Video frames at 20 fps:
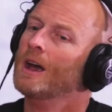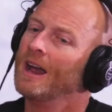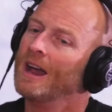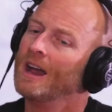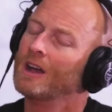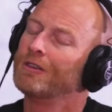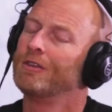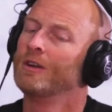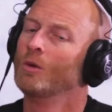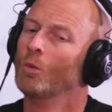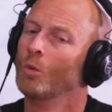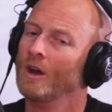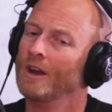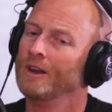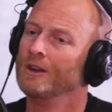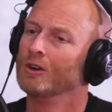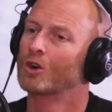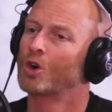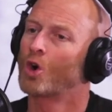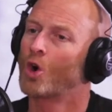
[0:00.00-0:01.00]
if and
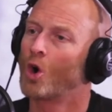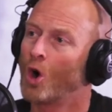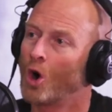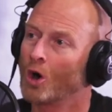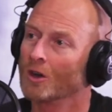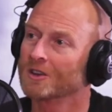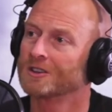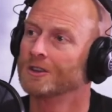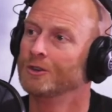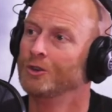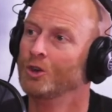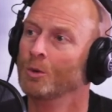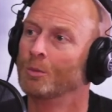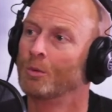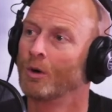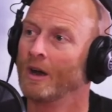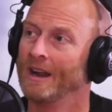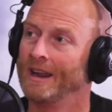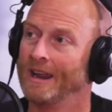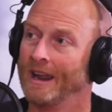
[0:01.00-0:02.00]
when your cost to
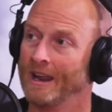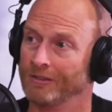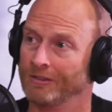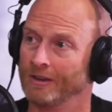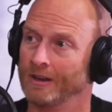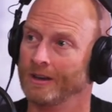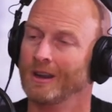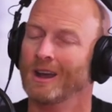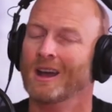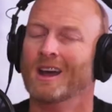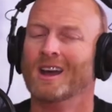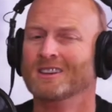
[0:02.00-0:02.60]
break even,